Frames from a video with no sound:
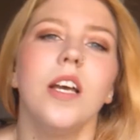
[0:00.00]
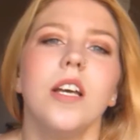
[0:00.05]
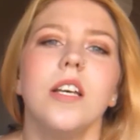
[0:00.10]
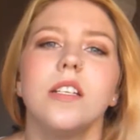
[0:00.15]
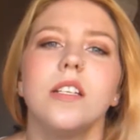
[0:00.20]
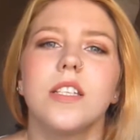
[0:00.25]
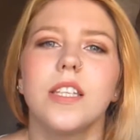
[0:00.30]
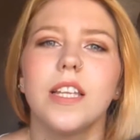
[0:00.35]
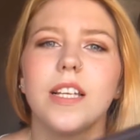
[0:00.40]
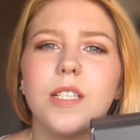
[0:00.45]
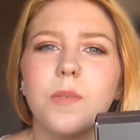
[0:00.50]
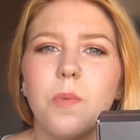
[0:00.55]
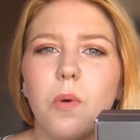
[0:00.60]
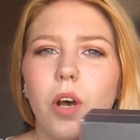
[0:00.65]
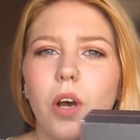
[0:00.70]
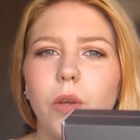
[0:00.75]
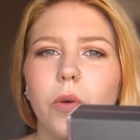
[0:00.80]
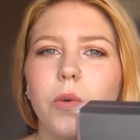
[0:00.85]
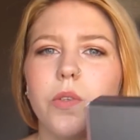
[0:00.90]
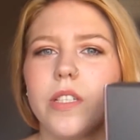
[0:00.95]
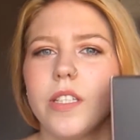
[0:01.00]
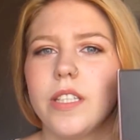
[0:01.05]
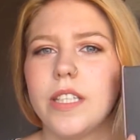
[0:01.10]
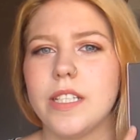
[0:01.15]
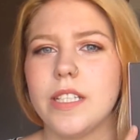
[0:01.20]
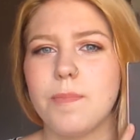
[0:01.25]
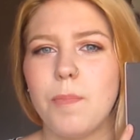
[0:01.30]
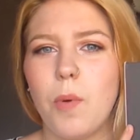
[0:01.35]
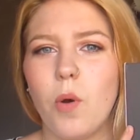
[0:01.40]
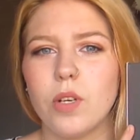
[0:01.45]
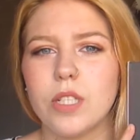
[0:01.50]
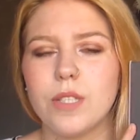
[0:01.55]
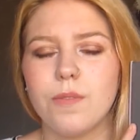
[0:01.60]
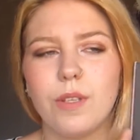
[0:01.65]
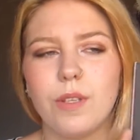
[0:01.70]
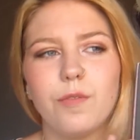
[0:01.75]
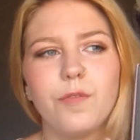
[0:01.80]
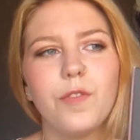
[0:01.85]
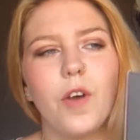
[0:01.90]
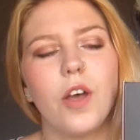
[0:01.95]
So that's why I ordered this box for
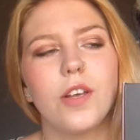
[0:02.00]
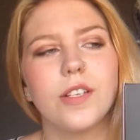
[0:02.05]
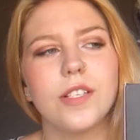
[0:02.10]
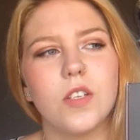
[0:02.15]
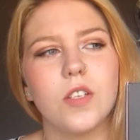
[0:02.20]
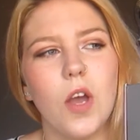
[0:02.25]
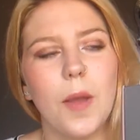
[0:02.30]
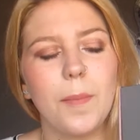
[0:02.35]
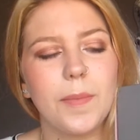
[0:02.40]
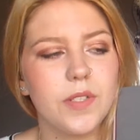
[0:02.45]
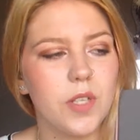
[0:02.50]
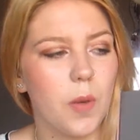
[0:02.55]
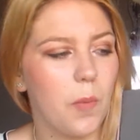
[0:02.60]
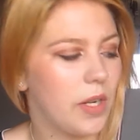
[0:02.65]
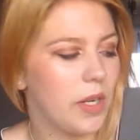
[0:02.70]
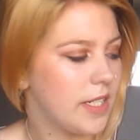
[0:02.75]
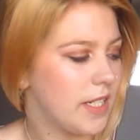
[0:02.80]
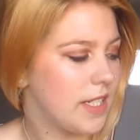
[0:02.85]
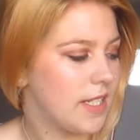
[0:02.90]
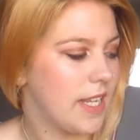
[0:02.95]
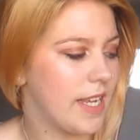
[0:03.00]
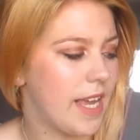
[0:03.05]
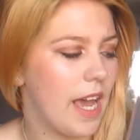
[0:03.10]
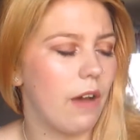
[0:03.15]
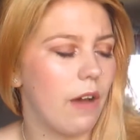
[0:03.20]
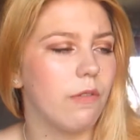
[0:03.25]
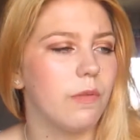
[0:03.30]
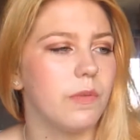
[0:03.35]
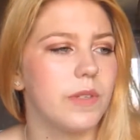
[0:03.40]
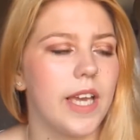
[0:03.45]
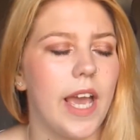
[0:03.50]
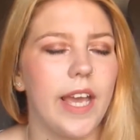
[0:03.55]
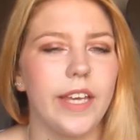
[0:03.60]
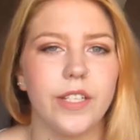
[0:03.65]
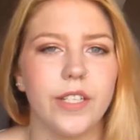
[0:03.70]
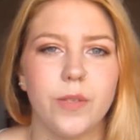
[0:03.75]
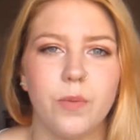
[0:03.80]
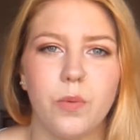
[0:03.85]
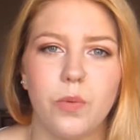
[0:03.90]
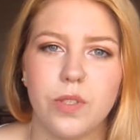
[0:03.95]
the first time, because I wanted to see how it would
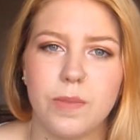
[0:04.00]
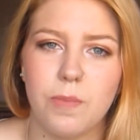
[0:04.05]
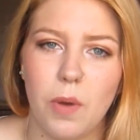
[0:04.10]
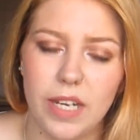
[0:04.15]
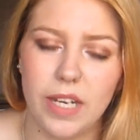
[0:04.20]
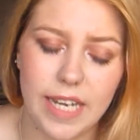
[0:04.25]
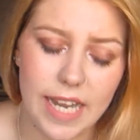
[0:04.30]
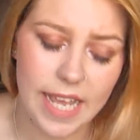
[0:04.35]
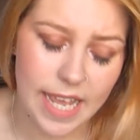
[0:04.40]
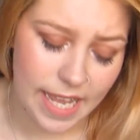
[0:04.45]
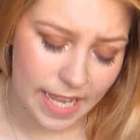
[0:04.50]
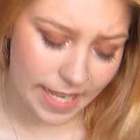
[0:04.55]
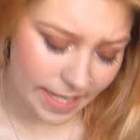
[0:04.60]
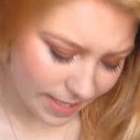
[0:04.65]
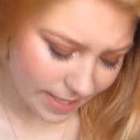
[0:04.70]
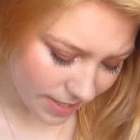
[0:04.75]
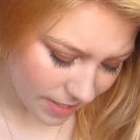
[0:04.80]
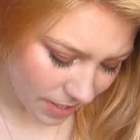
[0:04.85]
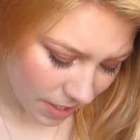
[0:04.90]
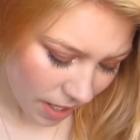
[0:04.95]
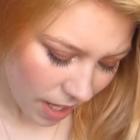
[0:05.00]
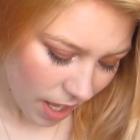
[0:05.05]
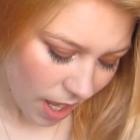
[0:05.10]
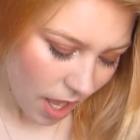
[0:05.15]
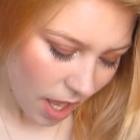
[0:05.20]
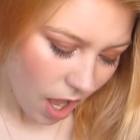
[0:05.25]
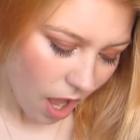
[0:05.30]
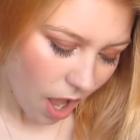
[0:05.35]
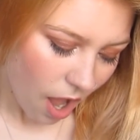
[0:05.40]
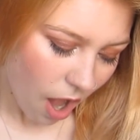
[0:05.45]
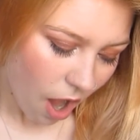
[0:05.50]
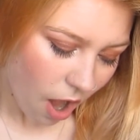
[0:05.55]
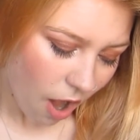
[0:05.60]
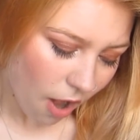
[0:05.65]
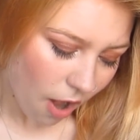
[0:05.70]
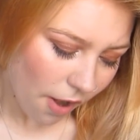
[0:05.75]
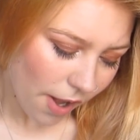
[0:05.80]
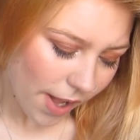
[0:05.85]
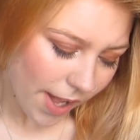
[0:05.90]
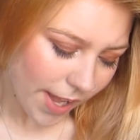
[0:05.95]
cater towards my needs.
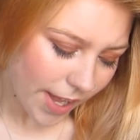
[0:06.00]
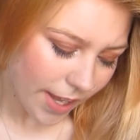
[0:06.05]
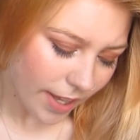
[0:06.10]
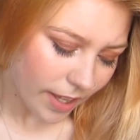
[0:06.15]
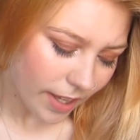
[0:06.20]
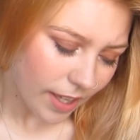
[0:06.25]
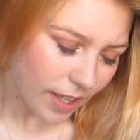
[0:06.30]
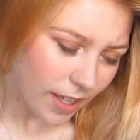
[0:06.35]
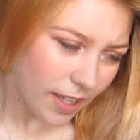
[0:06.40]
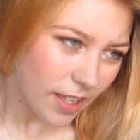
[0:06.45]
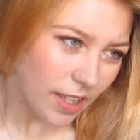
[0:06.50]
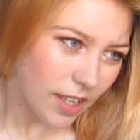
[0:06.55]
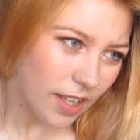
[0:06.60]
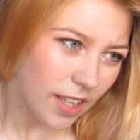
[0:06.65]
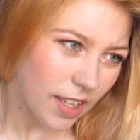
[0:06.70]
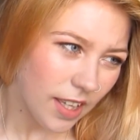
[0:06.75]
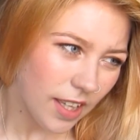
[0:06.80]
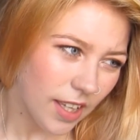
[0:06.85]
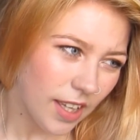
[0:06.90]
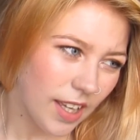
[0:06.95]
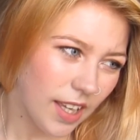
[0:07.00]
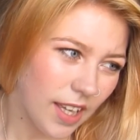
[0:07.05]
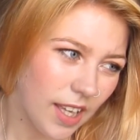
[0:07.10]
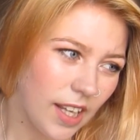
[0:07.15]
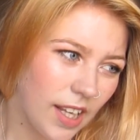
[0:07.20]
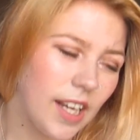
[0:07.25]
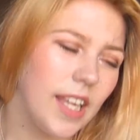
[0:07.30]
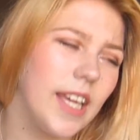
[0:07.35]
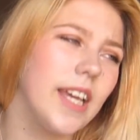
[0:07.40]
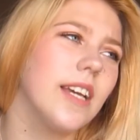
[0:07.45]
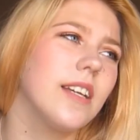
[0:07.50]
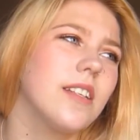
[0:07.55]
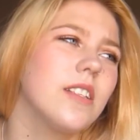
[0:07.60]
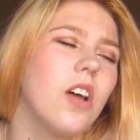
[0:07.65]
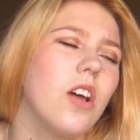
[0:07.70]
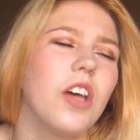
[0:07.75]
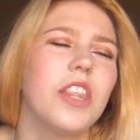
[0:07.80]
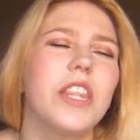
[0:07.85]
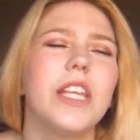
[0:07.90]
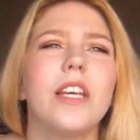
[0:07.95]
I clicked,
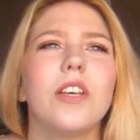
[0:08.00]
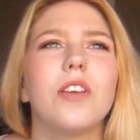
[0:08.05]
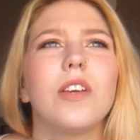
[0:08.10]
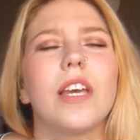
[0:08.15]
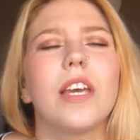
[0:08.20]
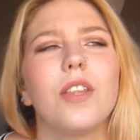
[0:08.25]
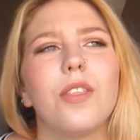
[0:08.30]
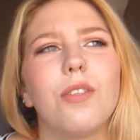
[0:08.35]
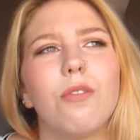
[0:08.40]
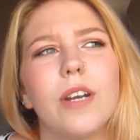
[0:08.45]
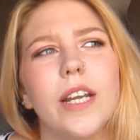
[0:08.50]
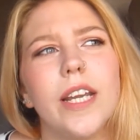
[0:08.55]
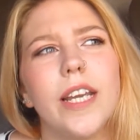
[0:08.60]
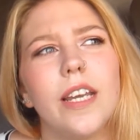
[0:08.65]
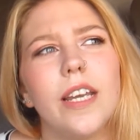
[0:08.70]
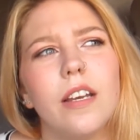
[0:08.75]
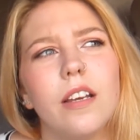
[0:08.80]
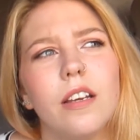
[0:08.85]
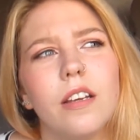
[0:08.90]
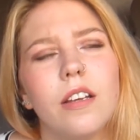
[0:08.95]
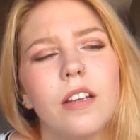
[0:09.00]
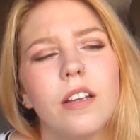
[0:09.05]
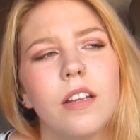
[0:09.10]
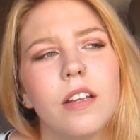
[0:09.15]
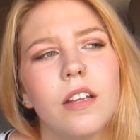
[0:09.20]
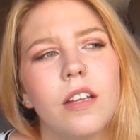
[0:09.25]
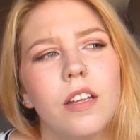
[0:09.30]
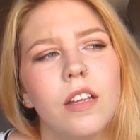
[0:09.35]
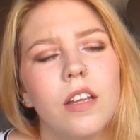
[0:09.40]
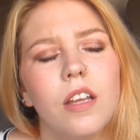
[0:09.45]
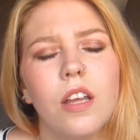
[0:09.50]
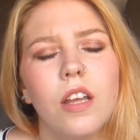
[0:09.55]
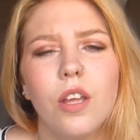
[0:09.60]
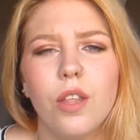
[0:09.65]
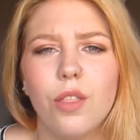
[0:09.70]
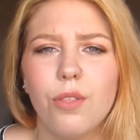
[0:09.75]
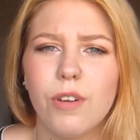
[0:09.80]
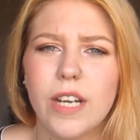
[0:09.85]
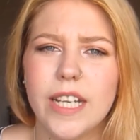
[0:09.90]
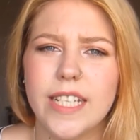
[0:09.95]
I think you get three
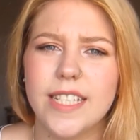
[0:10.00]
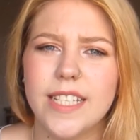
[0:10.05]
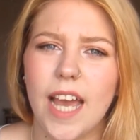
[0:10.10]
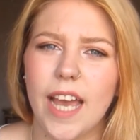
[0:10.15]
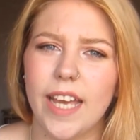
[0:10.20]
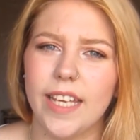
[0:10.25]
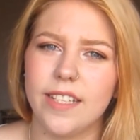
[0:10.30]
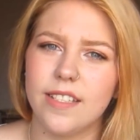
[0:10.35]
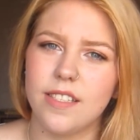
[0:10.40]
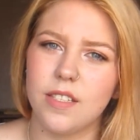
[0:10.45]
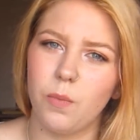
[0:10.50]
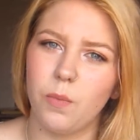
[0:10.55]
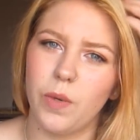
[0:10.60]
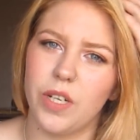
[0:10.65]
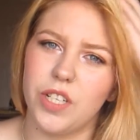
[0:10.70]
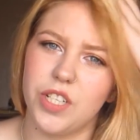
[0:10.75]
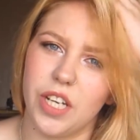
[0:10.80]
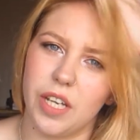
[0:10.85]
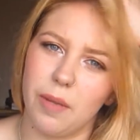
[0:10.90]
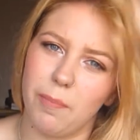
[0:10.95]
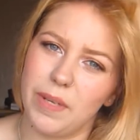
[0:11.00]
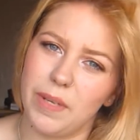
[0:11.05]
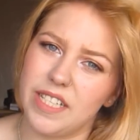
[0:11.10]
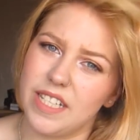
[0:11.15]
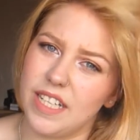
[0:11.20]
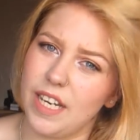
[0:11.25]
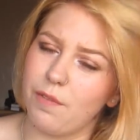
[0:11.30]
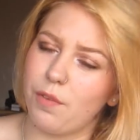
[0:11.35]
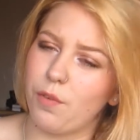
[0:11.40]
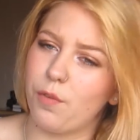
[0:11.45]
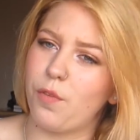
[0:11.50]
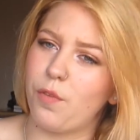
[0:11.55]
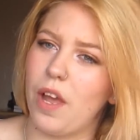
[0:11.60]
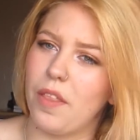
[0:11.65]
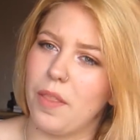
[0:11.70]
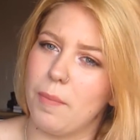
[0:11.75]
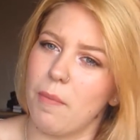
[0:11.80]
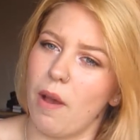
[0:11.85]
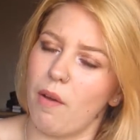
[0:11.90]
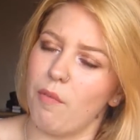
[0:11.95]
dates in which it can be delivered throughout
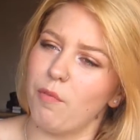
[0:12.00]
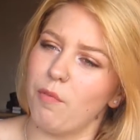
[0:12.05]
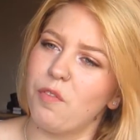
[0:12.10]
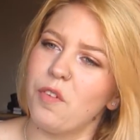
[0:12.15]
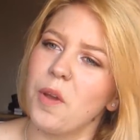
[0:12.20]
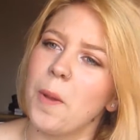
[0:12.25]
the month.